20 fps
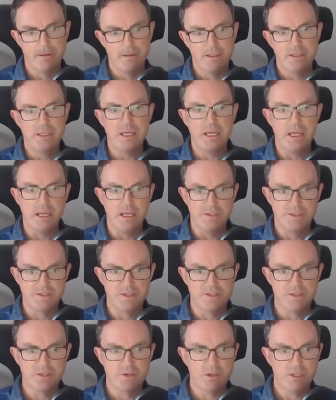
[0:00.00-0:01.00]
yes,
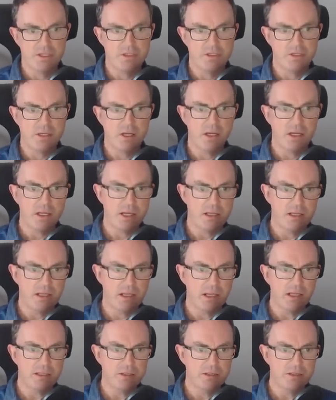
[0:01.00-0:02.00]
so I can, I, I,
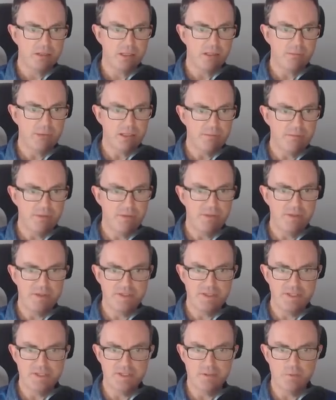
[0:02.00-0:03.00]
I can, maybe
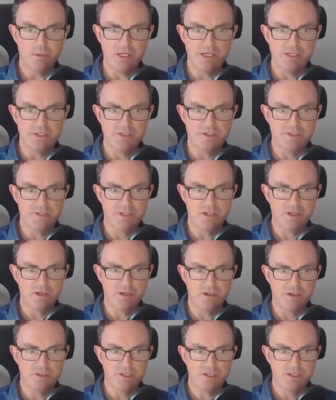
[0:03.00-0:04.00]
this is the way to
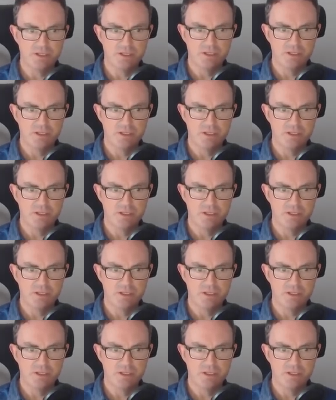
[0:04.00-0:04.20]
start.